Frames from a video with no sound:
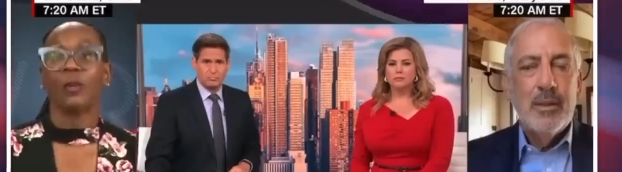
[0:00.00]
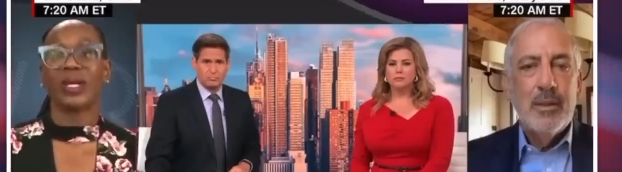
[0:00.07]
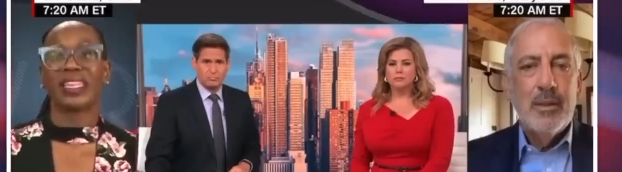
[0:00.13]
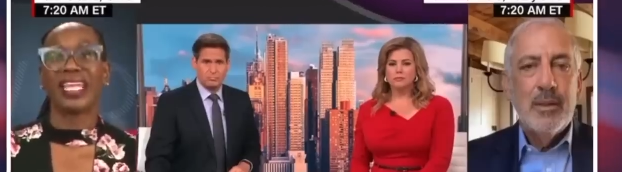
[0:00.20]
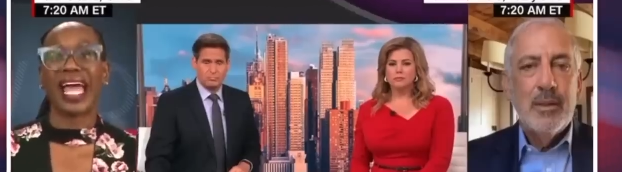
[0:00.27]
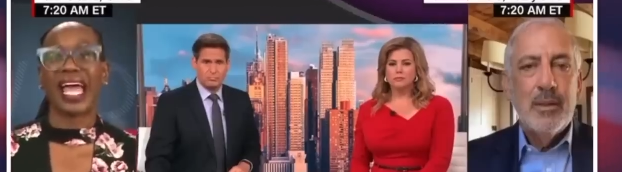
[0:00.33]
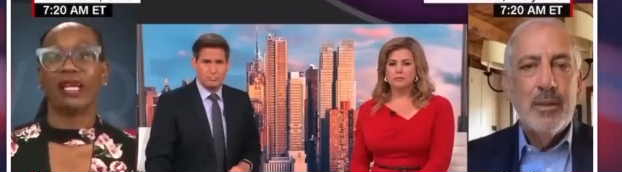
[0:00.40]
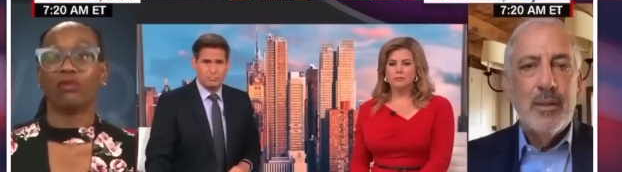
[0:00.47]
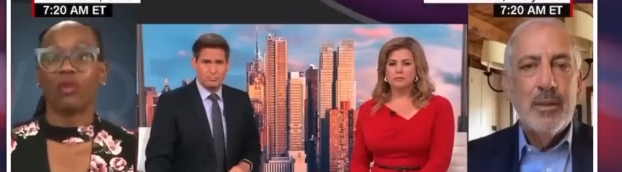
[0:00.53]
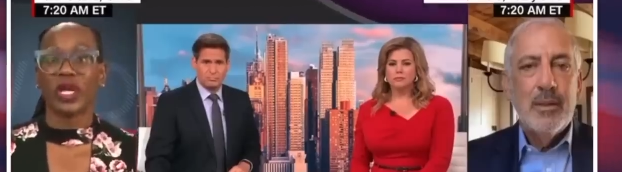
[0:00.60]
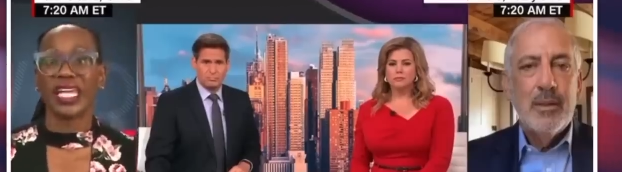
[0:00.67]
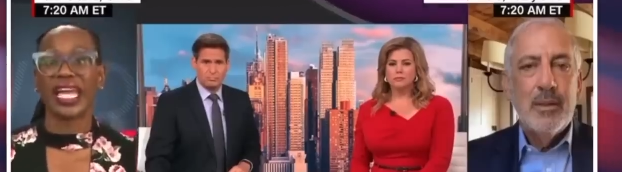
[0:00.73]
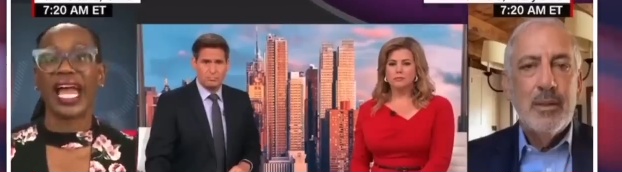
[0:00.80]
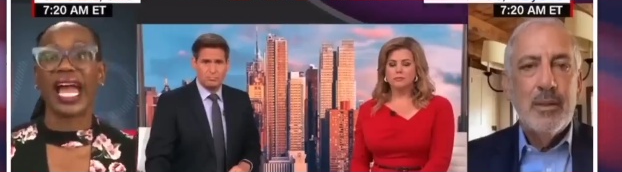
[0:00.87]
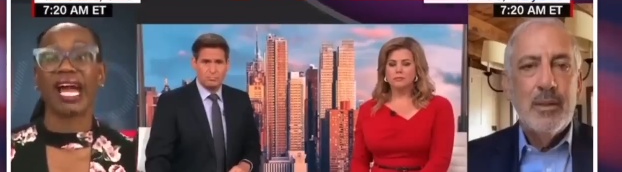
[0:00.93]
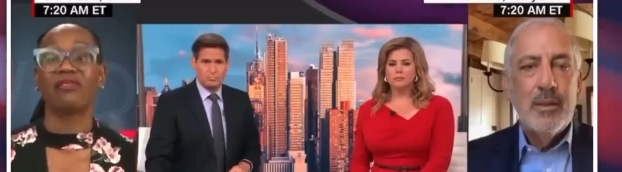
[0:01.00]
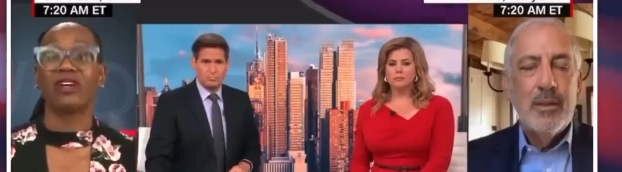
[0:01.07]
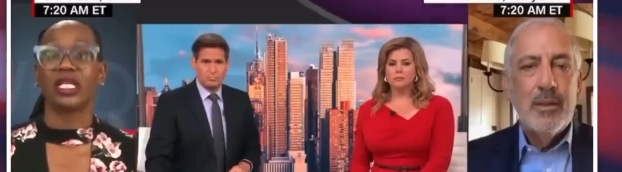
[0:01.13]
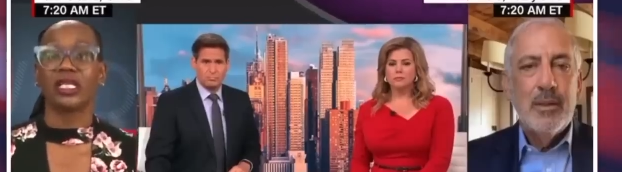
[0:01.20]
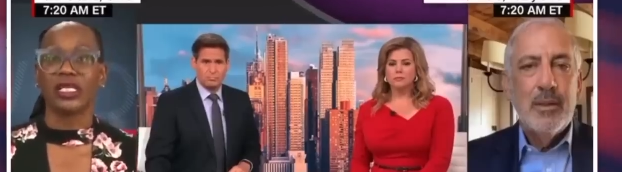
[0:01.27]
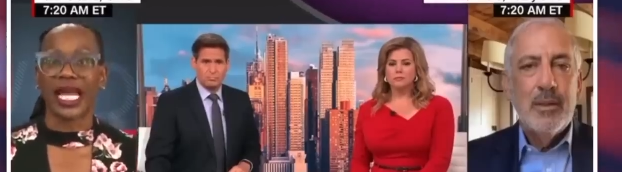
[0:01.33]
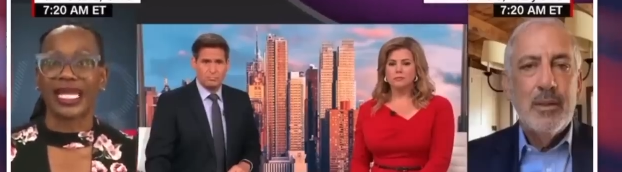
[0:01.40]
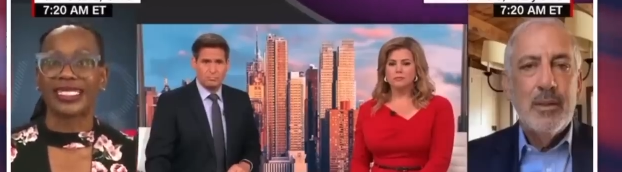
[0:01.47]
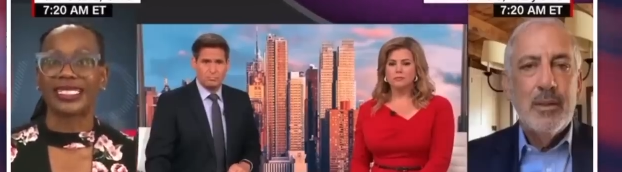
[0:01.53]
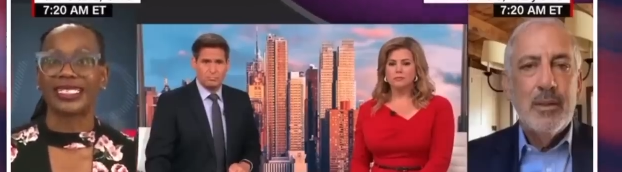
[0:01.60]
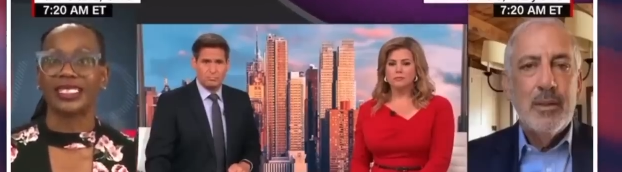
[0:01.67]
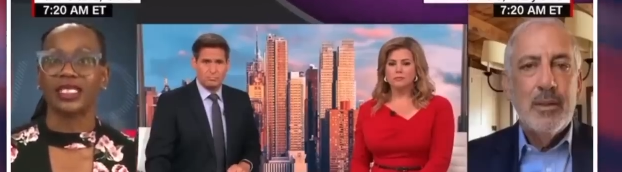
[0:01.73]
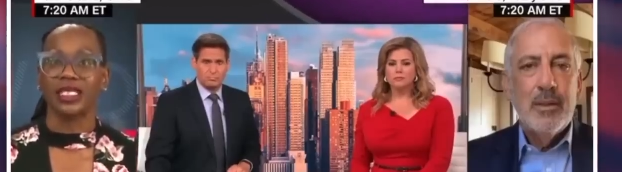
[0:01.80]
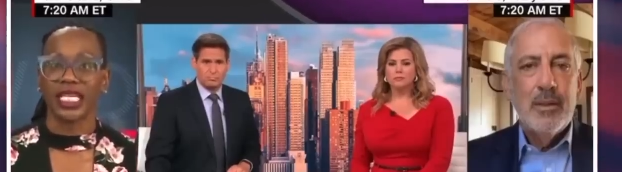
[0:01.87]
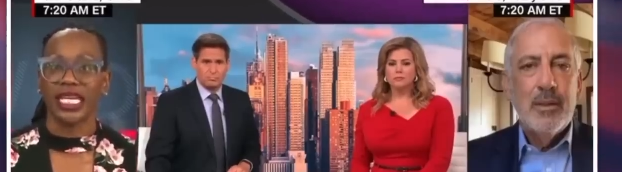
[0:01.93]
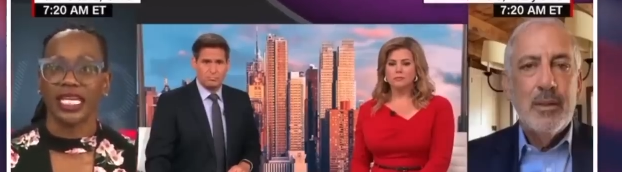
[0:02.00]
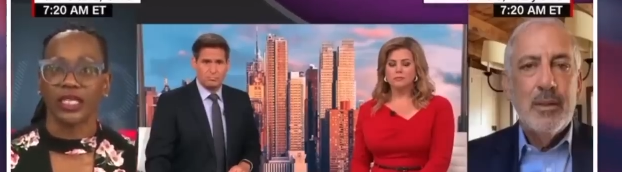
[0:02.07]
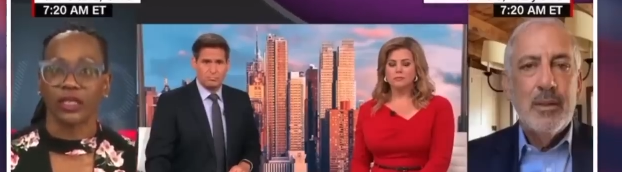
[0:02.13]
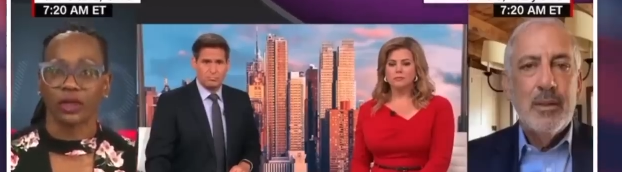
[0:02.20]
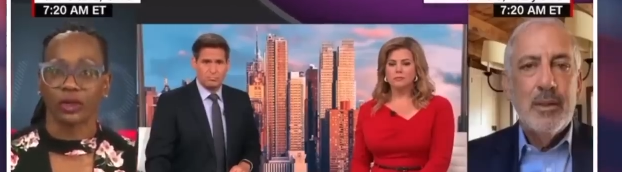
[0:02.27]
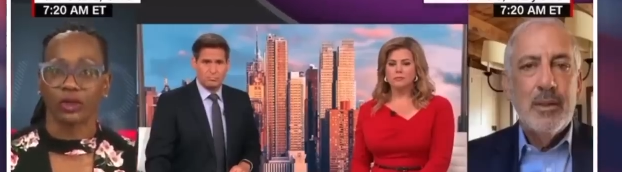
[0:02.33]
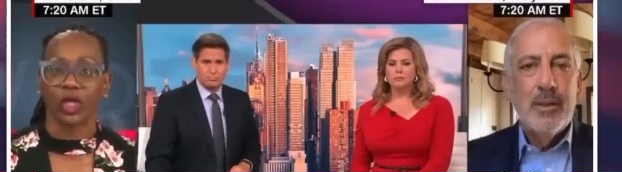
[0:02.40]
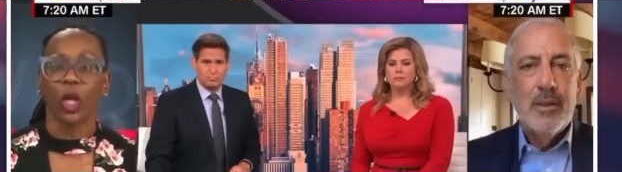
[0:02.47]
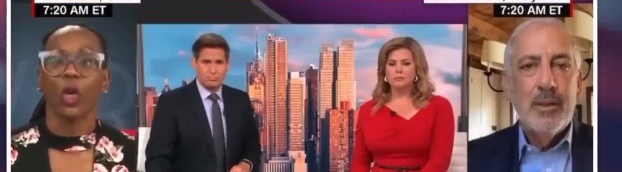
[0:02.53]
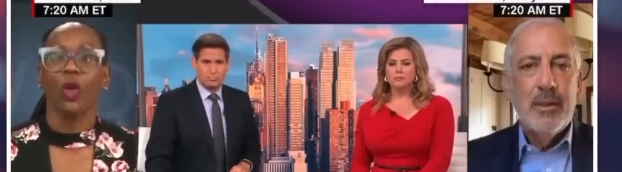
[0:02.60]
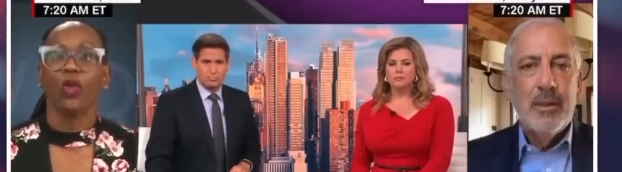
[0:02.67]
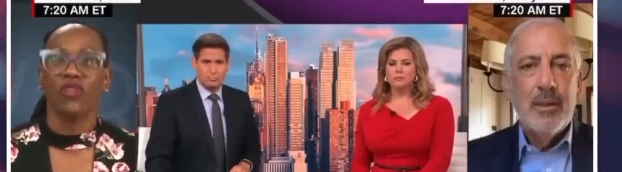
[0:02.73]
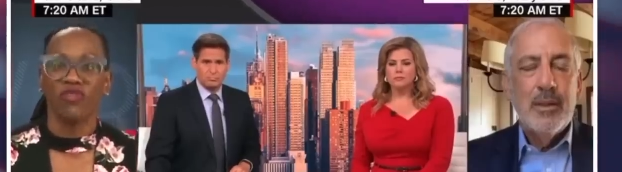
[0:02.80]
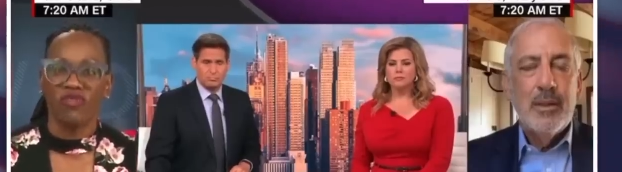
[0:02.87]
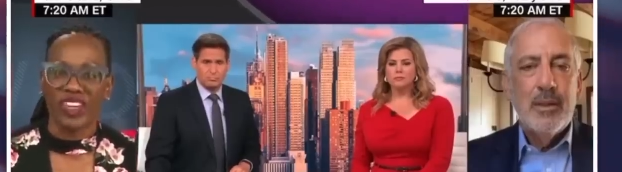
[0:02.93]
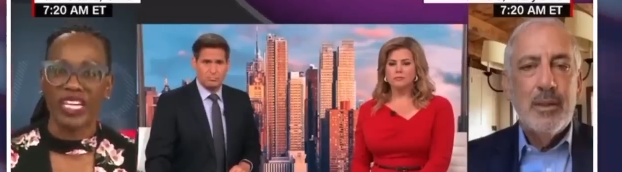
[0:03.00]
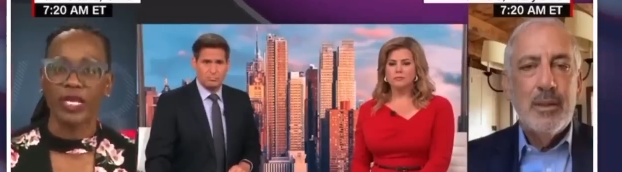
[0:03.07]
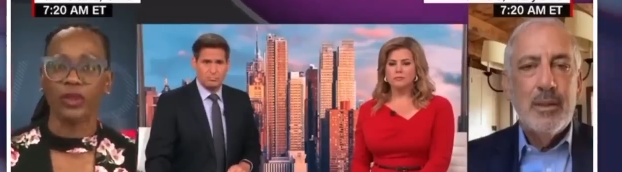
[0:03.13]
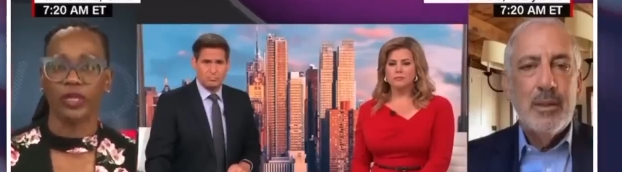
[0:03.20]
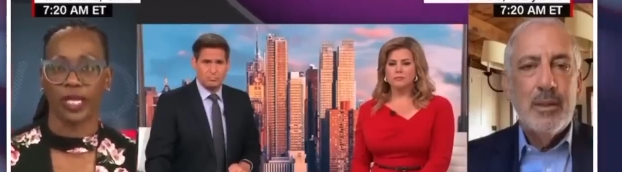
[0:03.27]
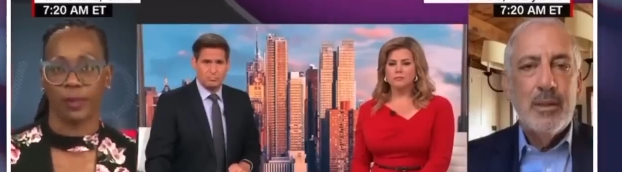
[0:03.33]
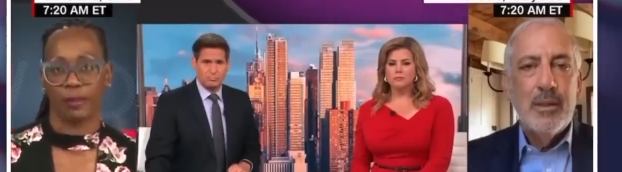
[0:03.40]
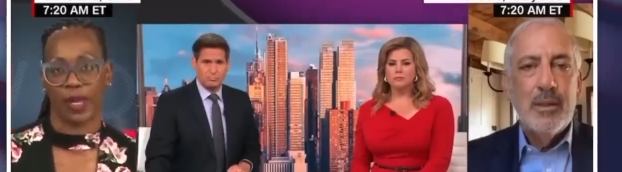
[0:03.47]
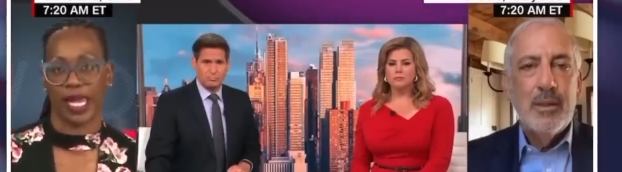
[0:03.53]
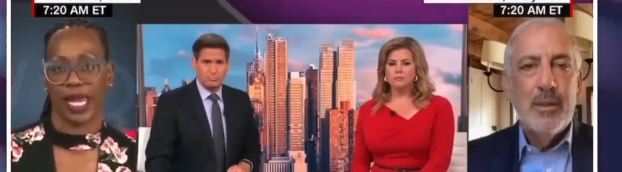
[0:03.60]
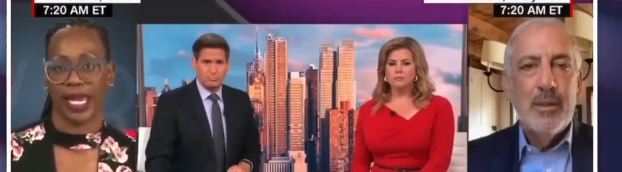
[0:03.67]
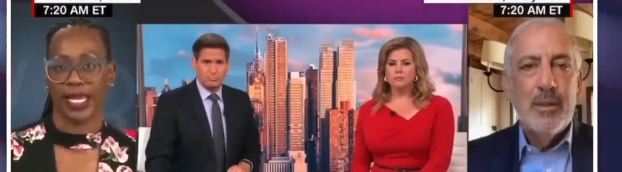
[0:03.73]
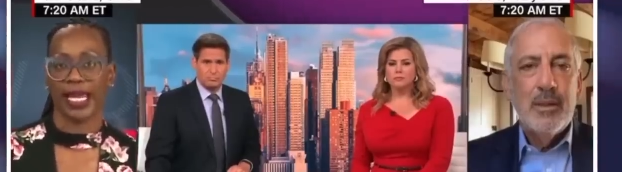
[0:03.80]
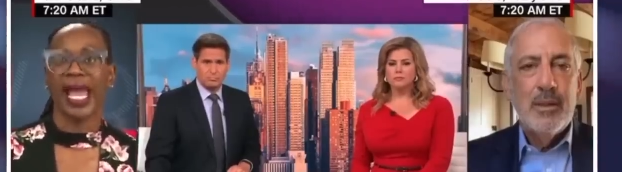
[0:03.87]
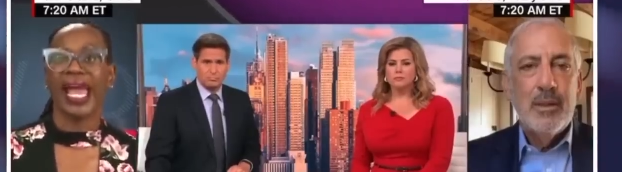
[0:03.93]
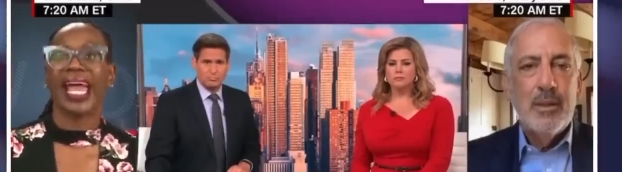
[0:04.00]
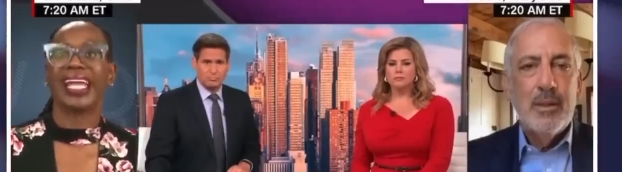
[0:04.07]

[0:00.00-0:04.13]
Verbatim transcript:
Speaker 1: but that we have elected leaders who feel their pain